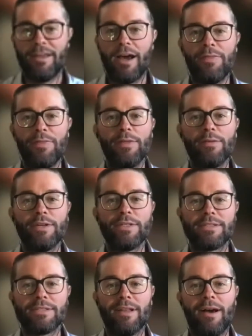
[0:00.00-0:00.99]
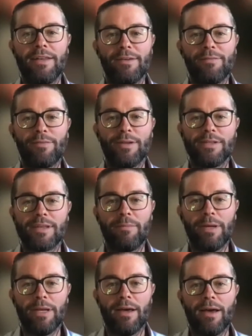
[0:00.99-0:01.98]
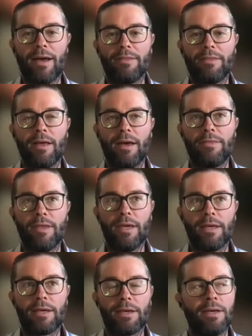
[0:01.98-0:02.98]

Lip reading: I think there is a slight difference. I mean, I think,